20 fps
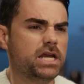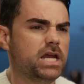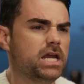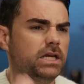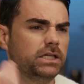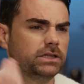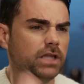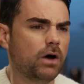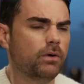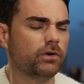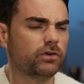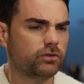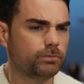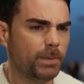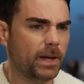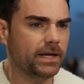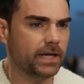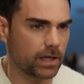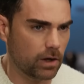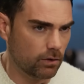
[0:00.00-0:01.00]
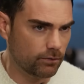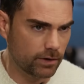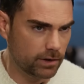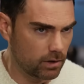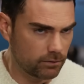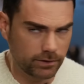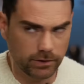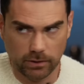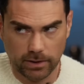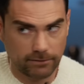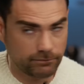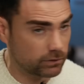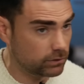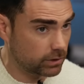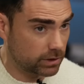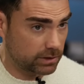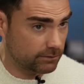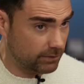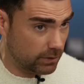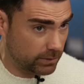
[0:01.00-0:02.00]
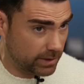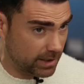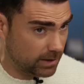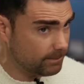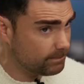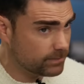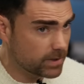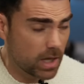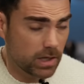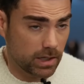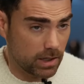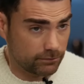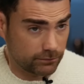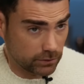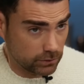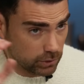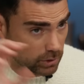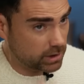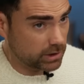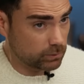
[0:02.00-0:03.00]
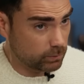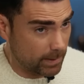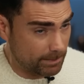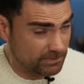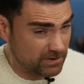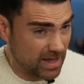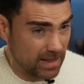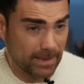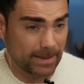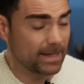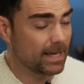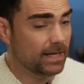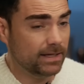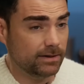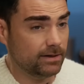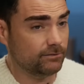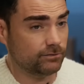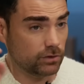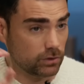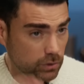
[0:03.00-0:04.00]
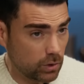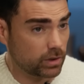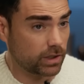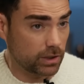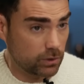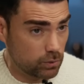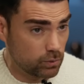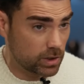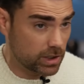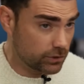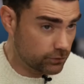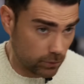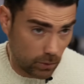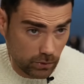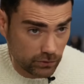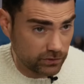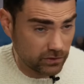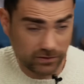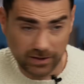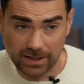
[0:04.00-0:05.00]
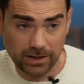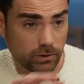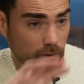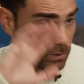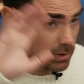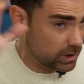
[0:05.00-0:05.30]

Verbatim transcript: need lower spending over and over, you don't have to look at the vote count. You have to look at the whip tally. You don't have to look at who controls the Senate